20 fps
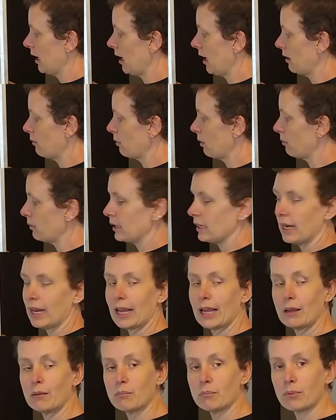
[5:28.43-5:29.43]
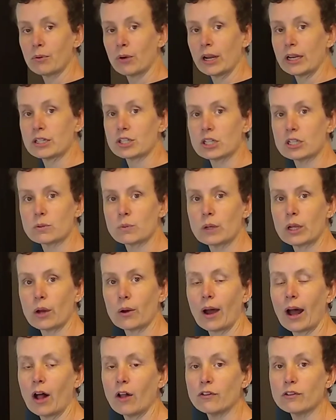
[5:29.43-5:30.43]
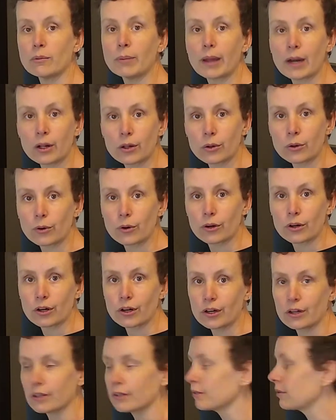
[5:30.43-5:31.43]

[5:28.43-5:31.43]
And when we name branches, we go alphabetical order.